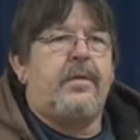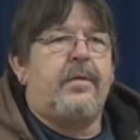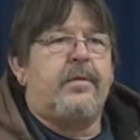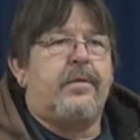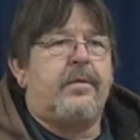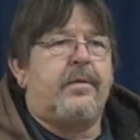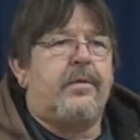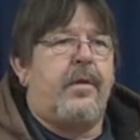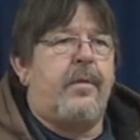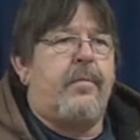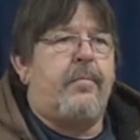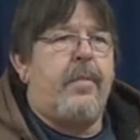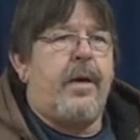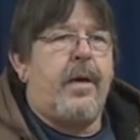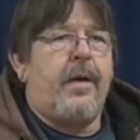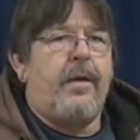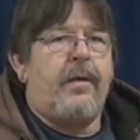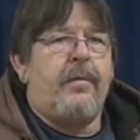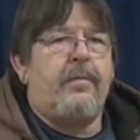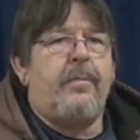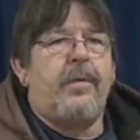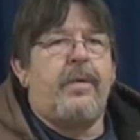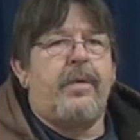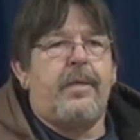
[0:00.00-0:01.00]
Is the
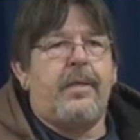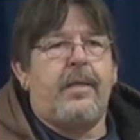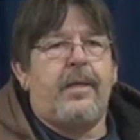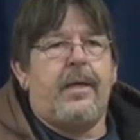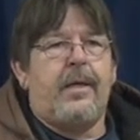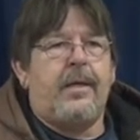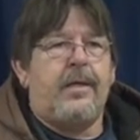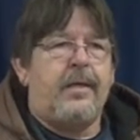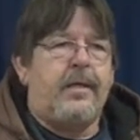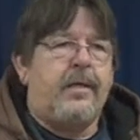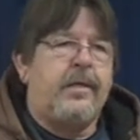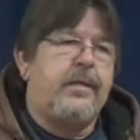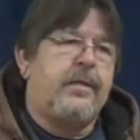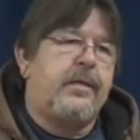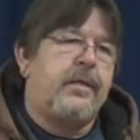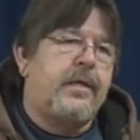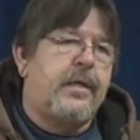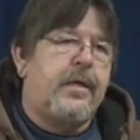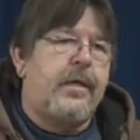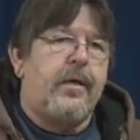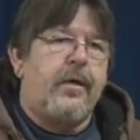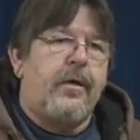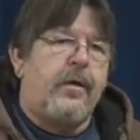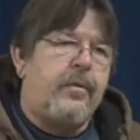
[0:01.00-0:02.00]
amount of money I need to
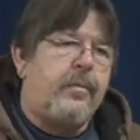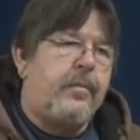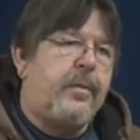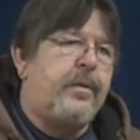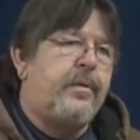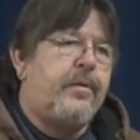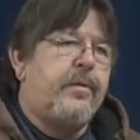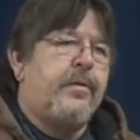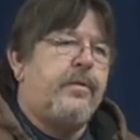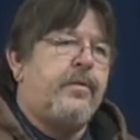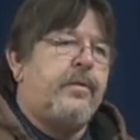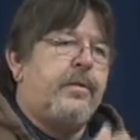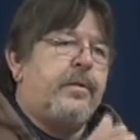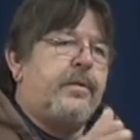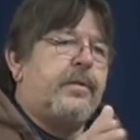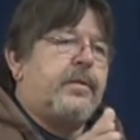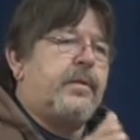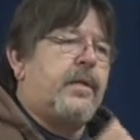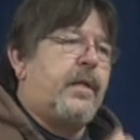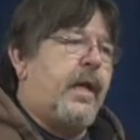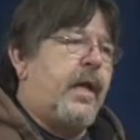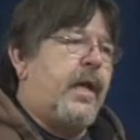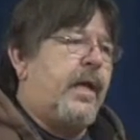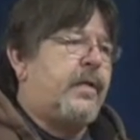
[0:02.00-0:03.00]
carry me through this
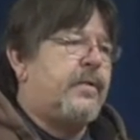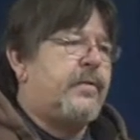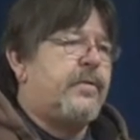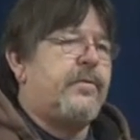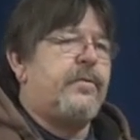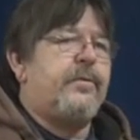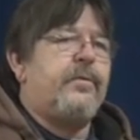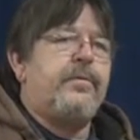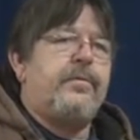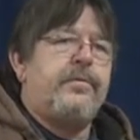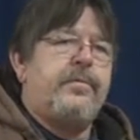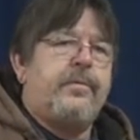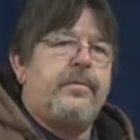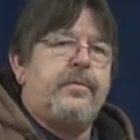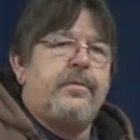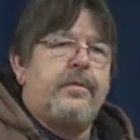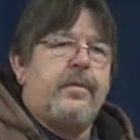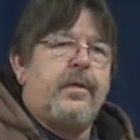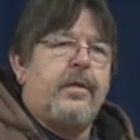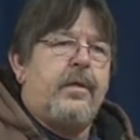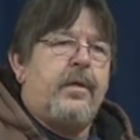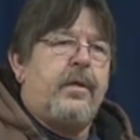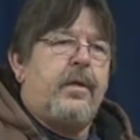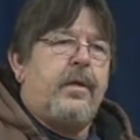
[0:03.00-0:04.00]
Amen. class.
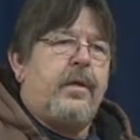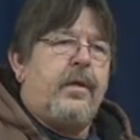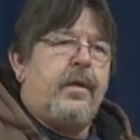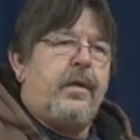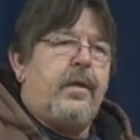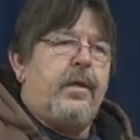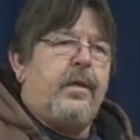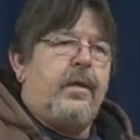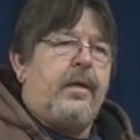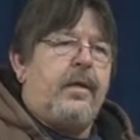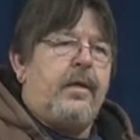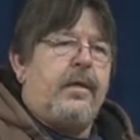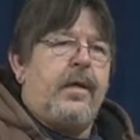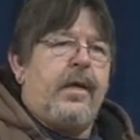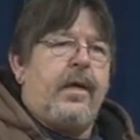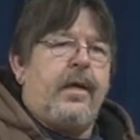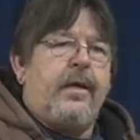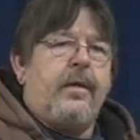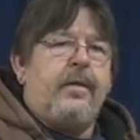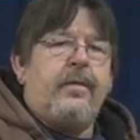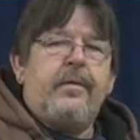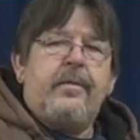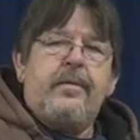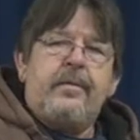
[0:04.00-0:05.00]

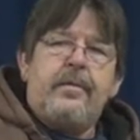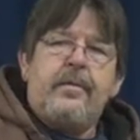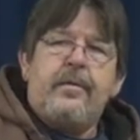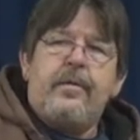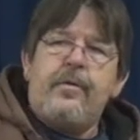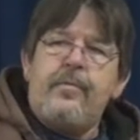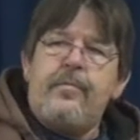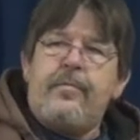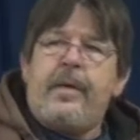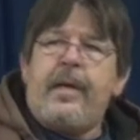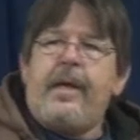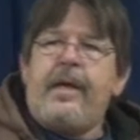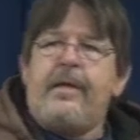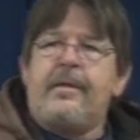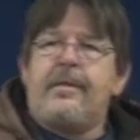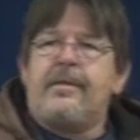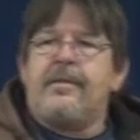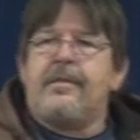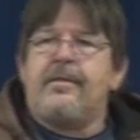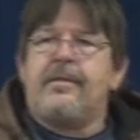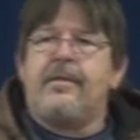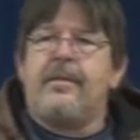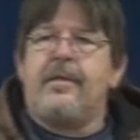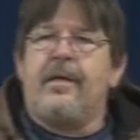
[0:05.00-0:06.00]
mm. Who plans
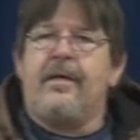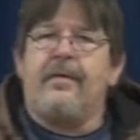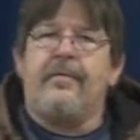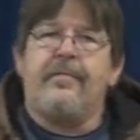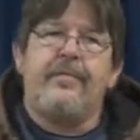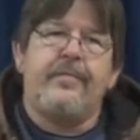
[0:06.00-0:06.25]
this stuff?